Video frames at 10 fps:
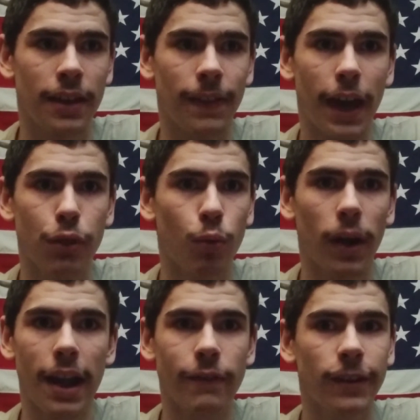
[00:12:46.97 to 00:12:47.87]
That's
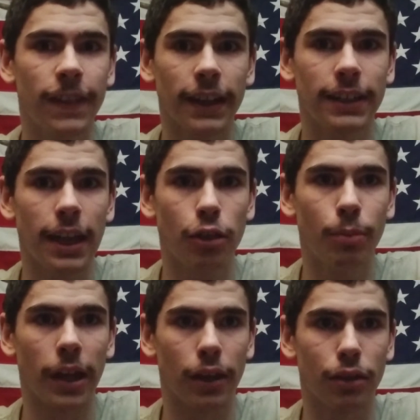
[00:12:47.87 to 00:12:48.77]
where everything takes
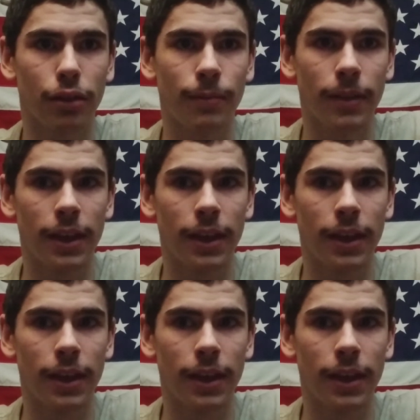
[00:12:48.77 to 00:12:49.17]
place.